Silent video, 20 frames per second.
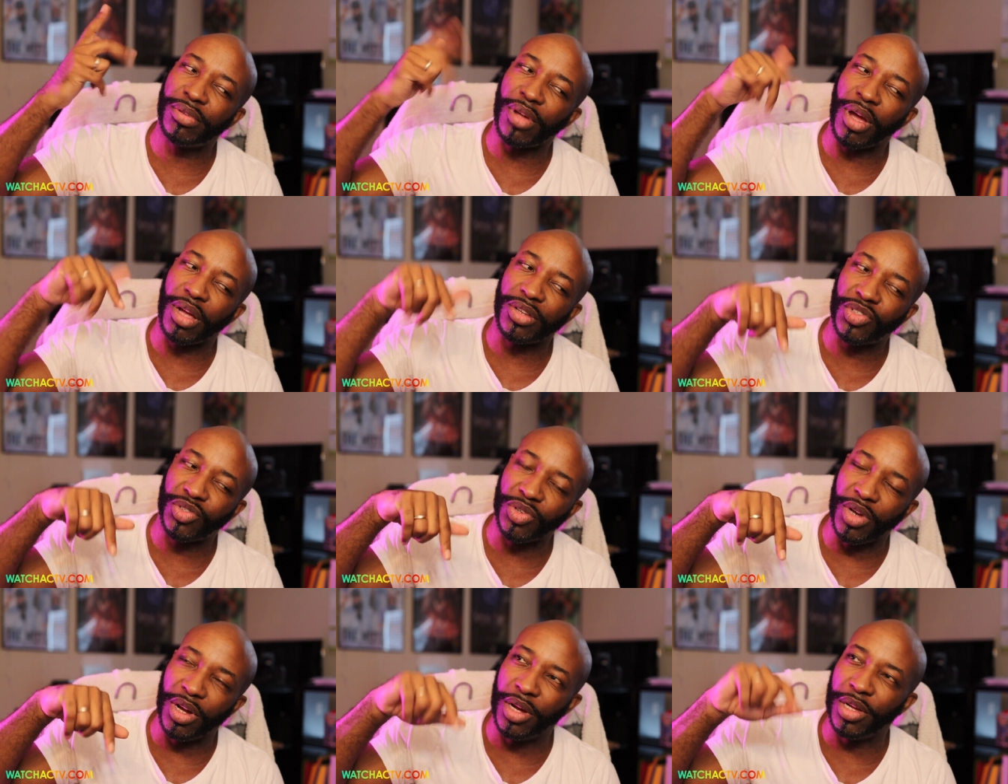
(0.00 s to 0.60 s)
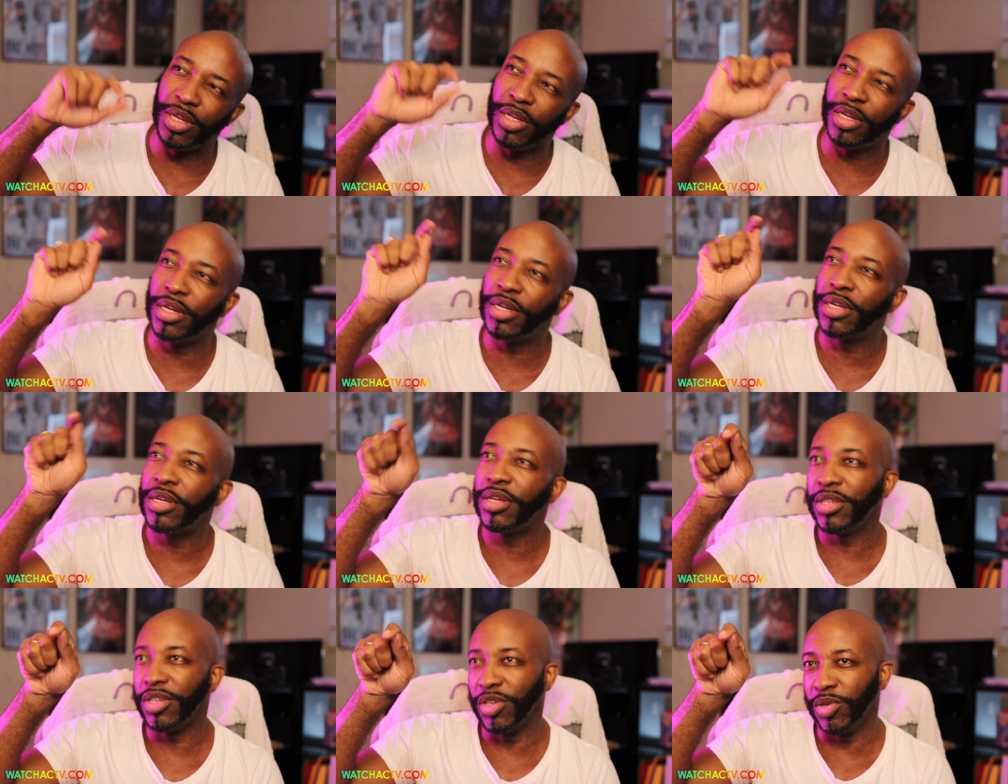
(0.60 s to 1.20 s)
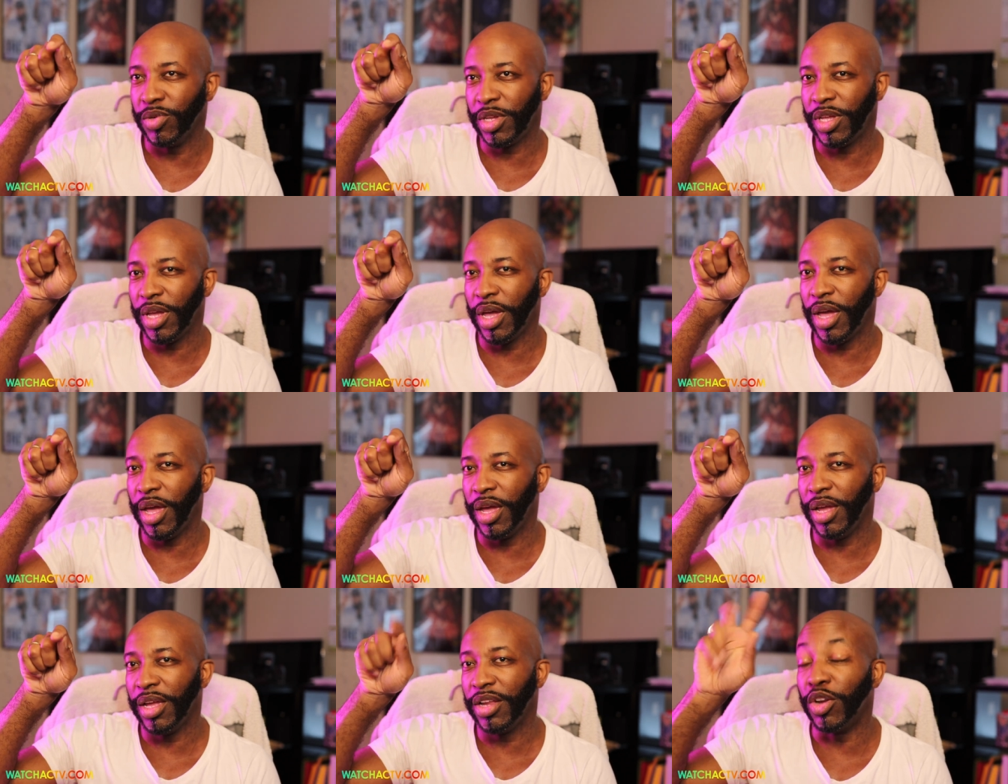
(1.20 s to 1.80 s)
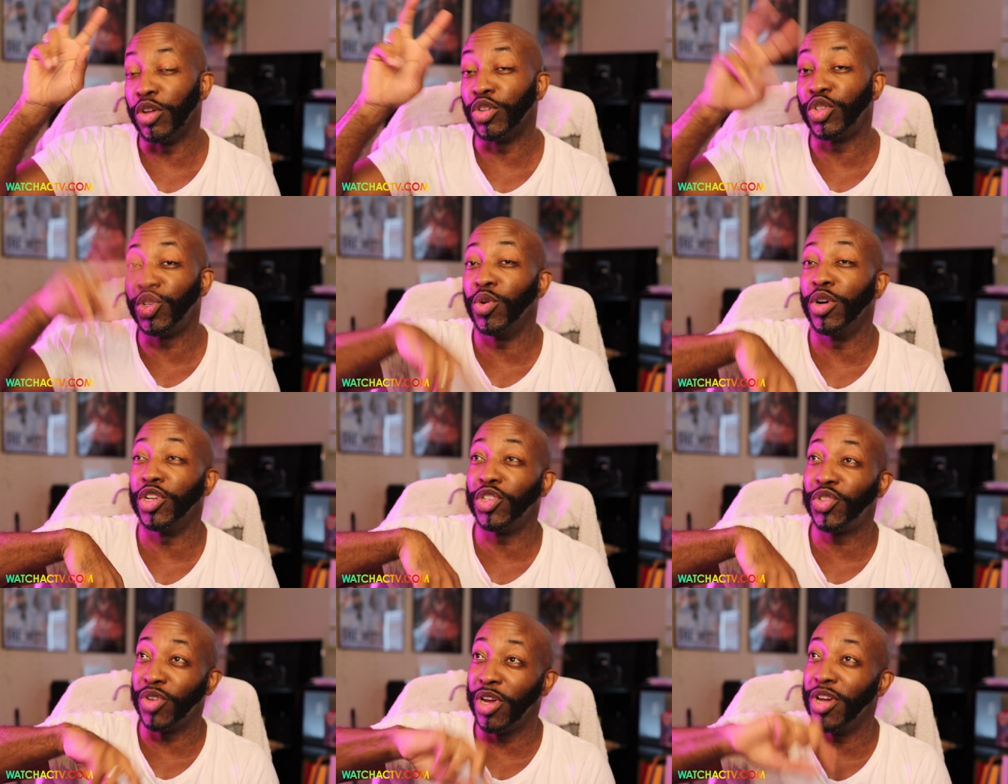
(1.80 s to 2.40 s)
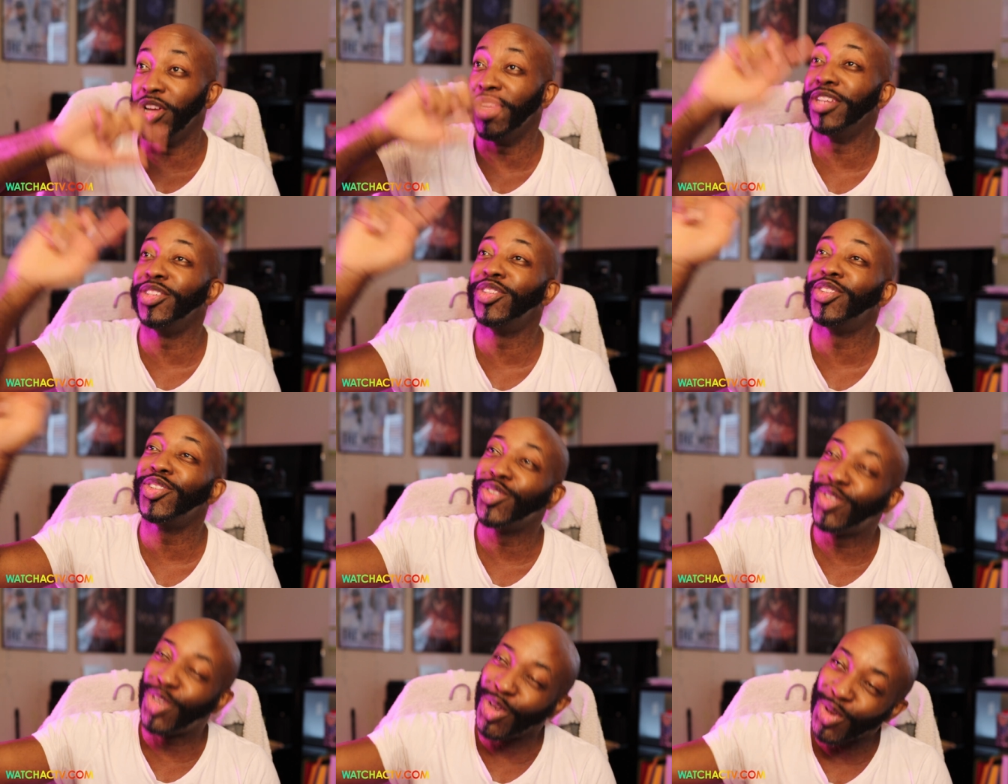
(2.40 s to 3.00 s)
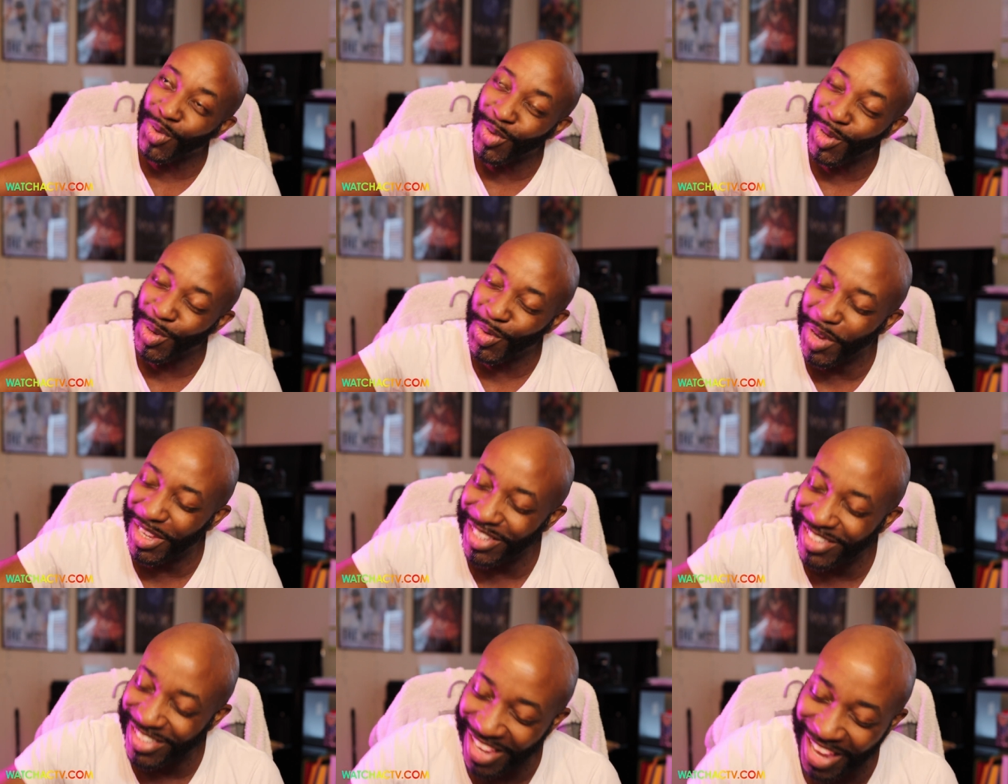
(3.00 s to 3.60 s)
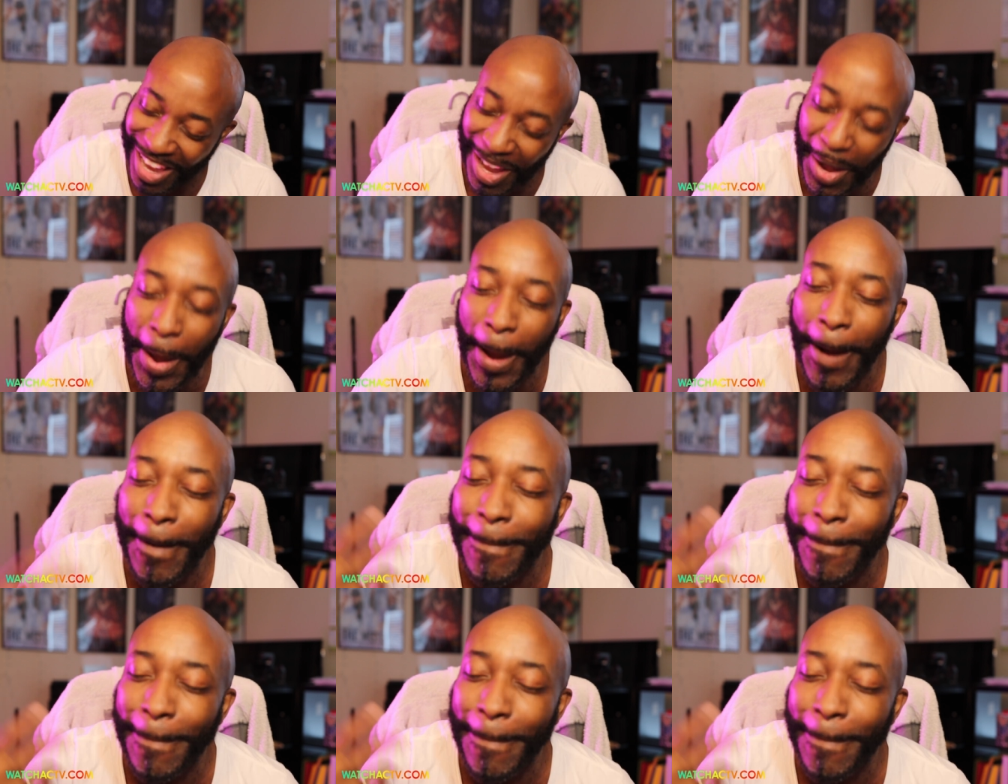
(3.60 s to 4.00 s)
Australia, UK, no, two Australias, two USA,